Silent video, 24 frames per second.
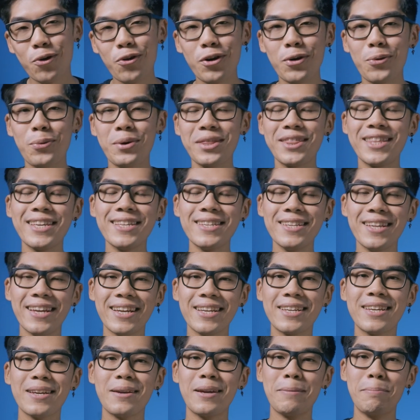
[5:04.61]
or with the
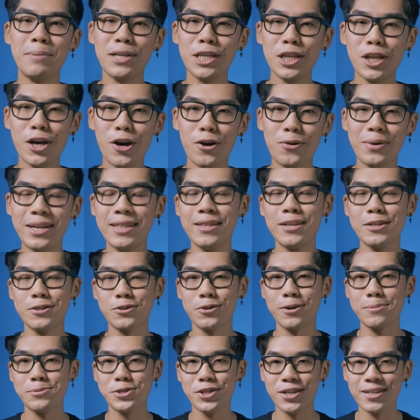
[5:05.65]
link below in the
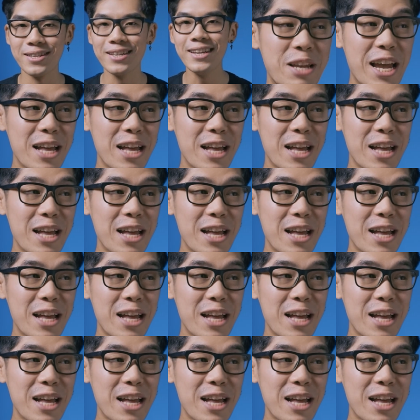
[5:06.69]
description.